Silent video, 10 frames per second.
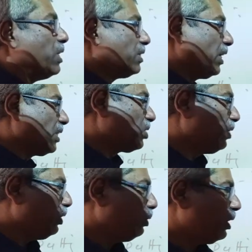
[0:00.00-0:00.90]
6.
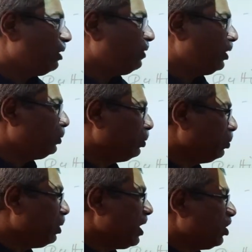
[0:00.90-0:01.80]
When you
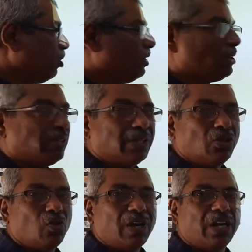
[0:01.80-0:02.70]
do, you
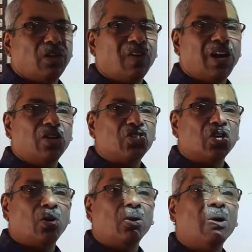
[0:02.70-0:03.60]
will get the value is
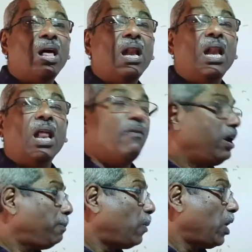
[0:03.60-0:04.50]
equal to
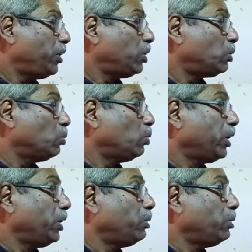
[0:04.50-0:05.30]
11.2 into